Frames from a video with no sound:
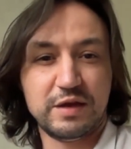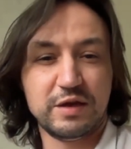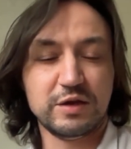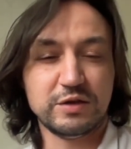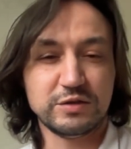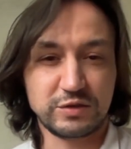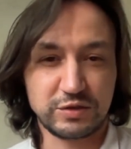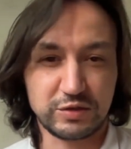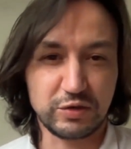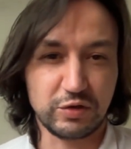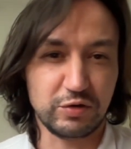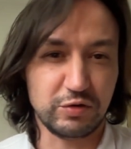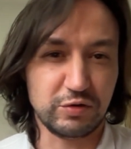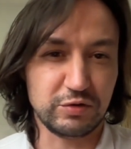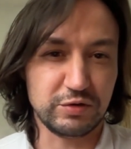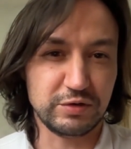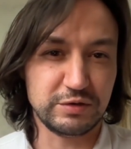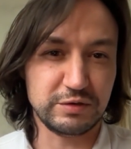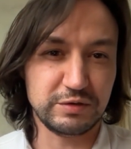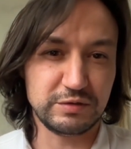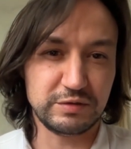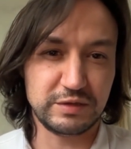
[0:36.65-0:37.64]

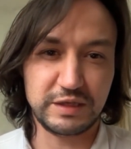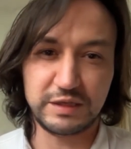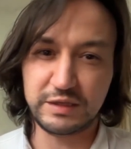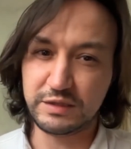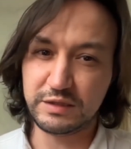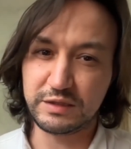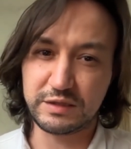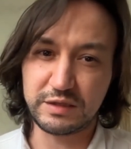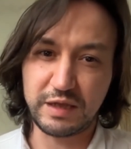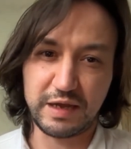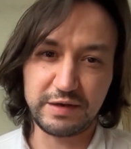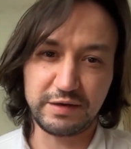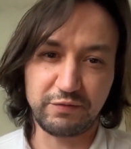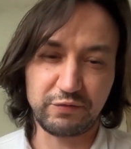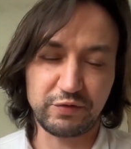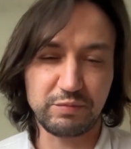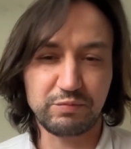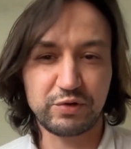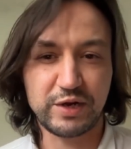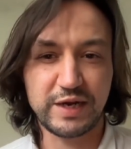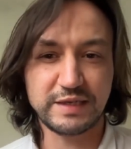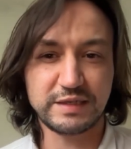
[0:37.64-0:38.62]
So these are
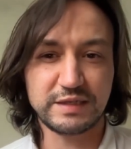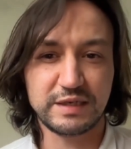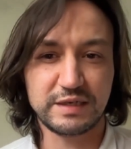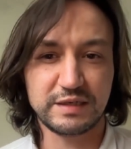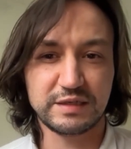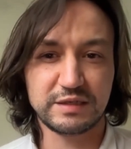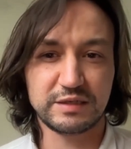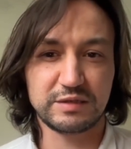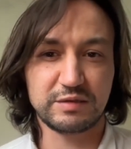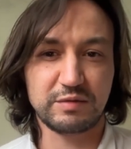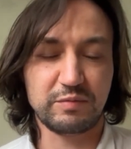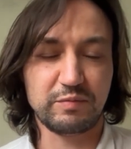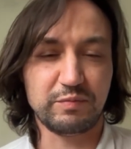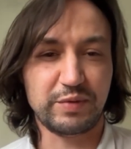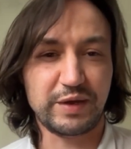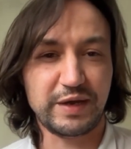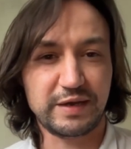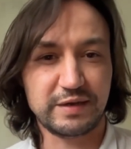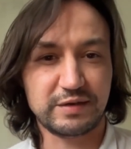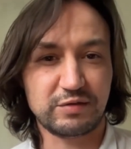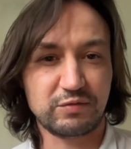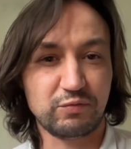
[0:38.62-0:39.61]
different pricings,
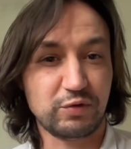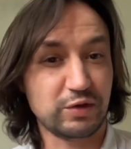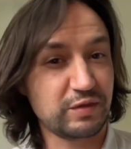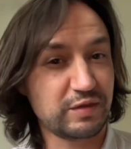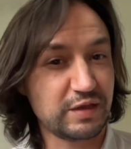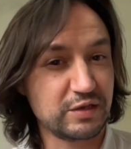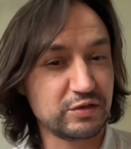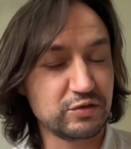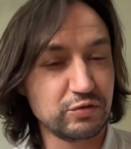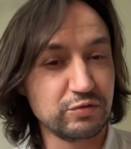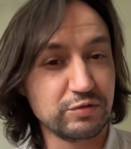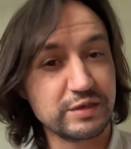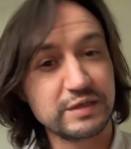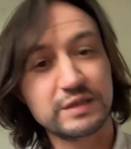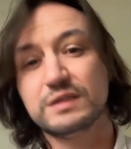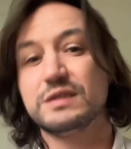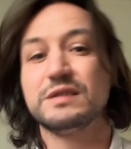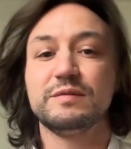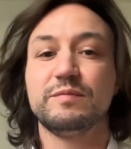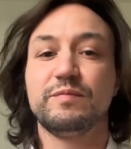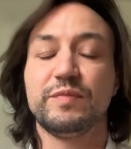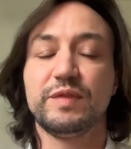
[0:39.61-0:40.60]
but what they do
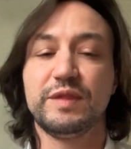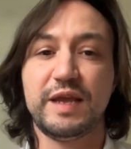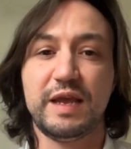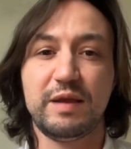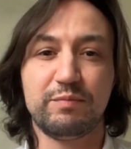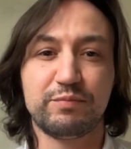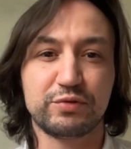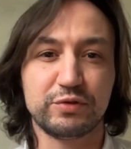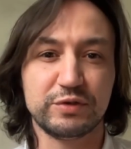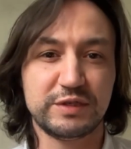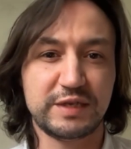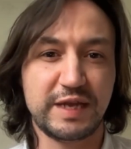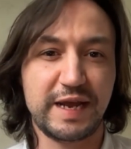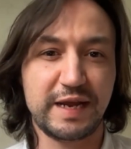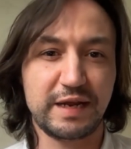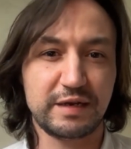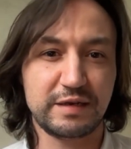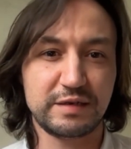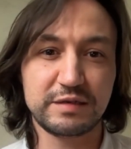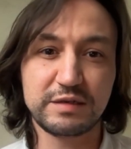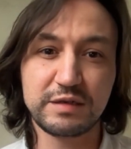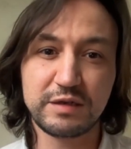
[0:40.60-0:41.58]
is they
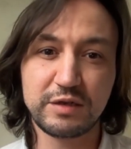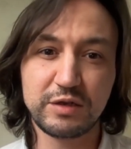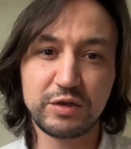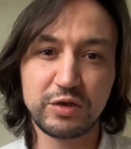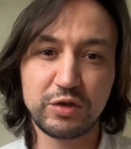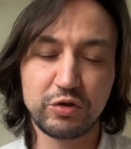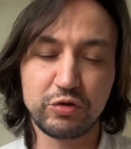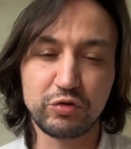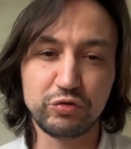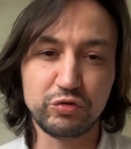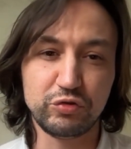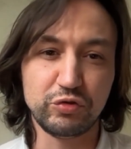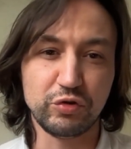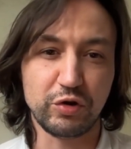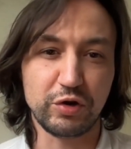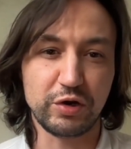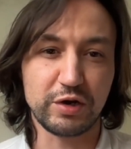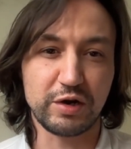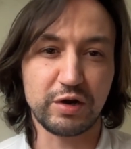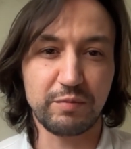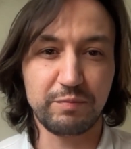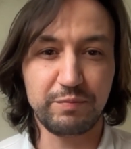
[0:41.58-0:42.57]
protect
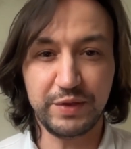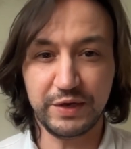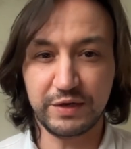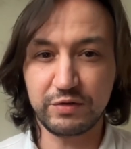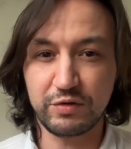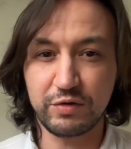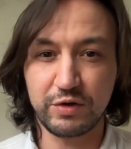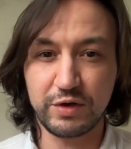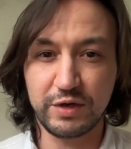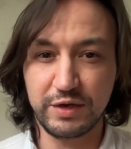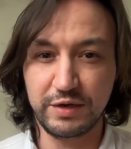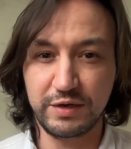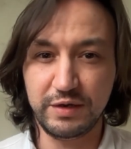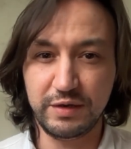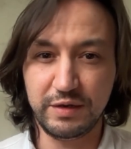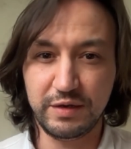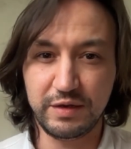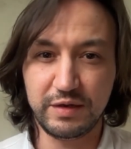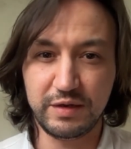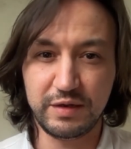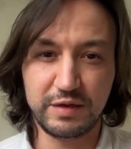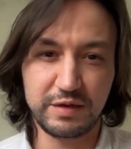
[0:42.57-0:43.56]
your Bitcoin
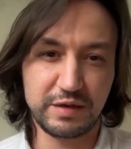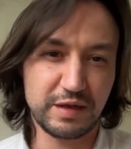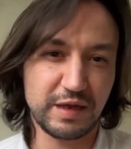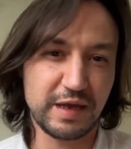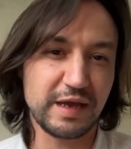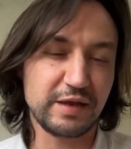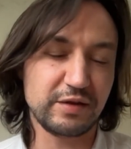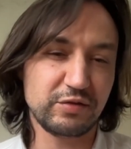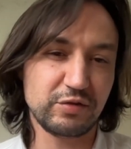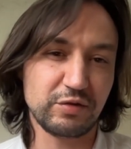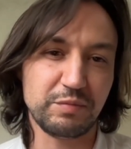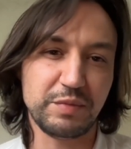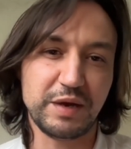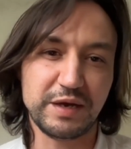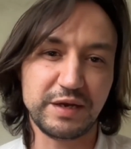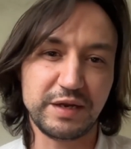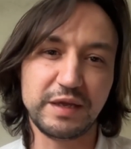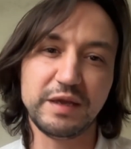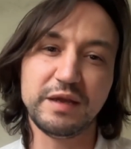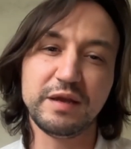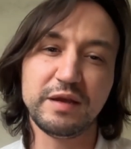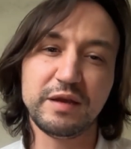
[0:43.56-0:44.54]
and your
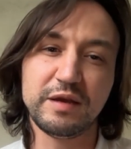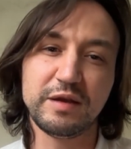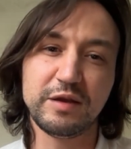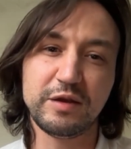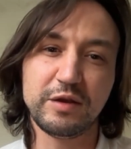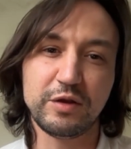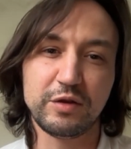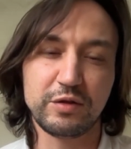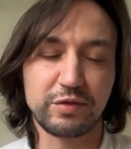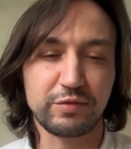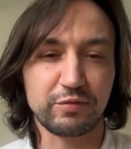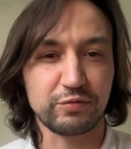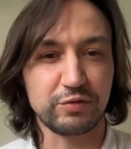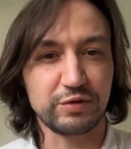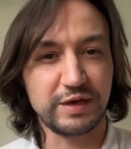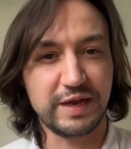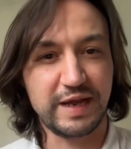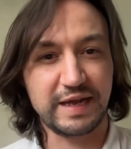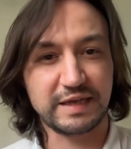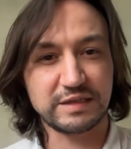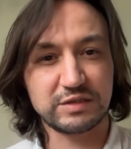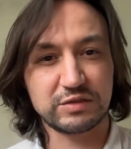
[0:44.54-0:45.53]
money through an
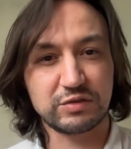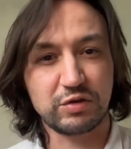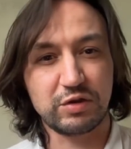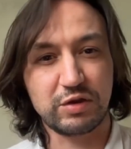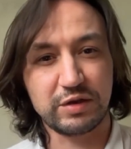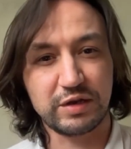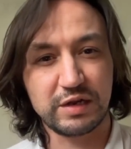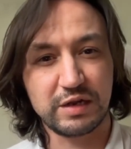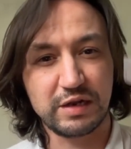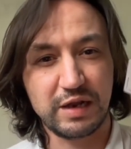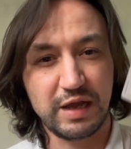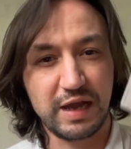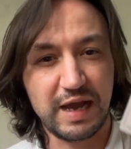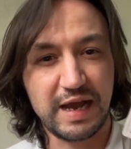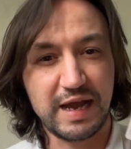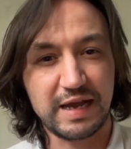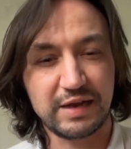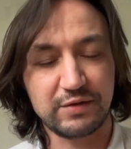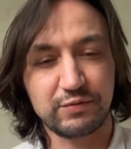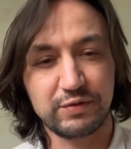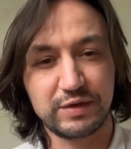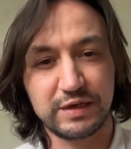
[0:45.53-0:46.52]
external
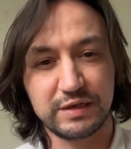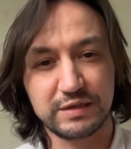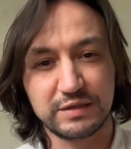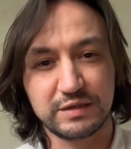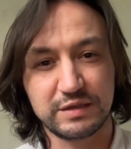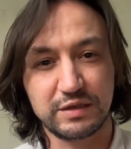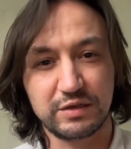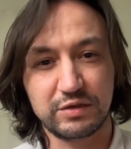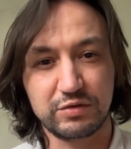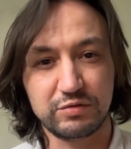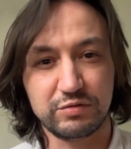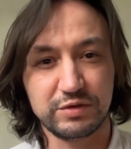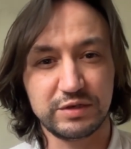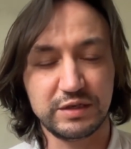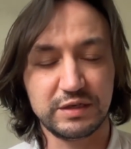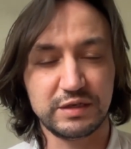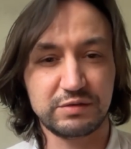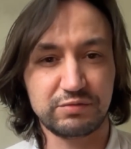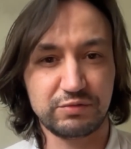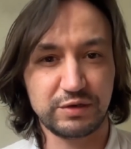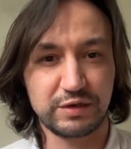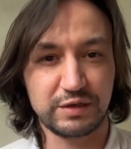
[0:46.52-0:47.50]
hardware security,
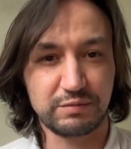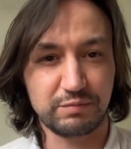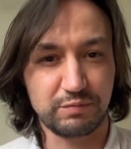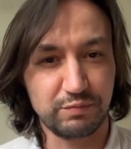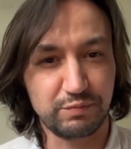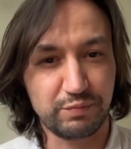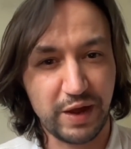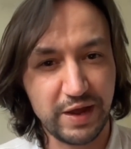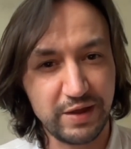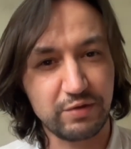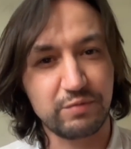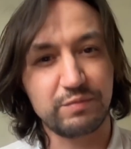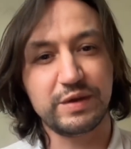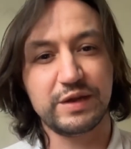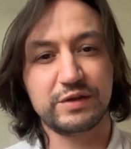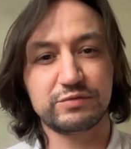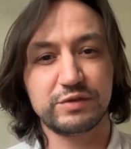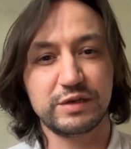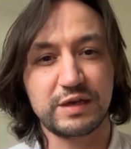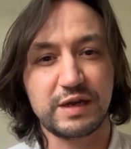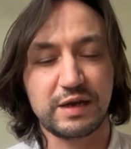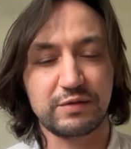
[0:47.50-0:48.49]

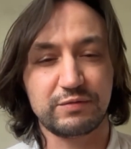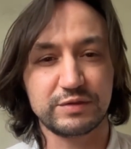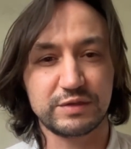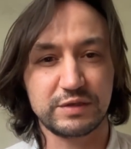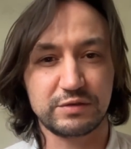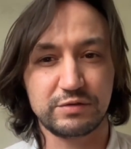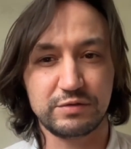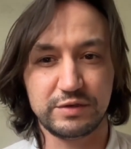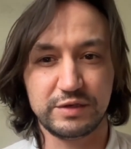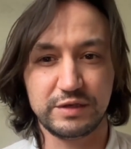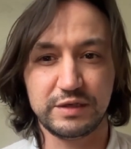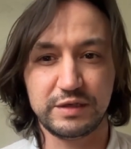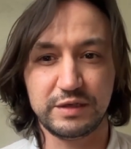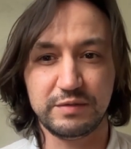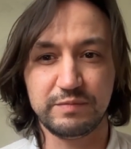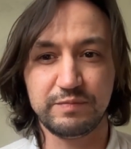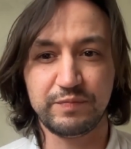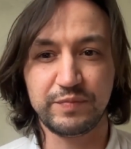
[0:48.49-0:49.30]
biometric hardware security key.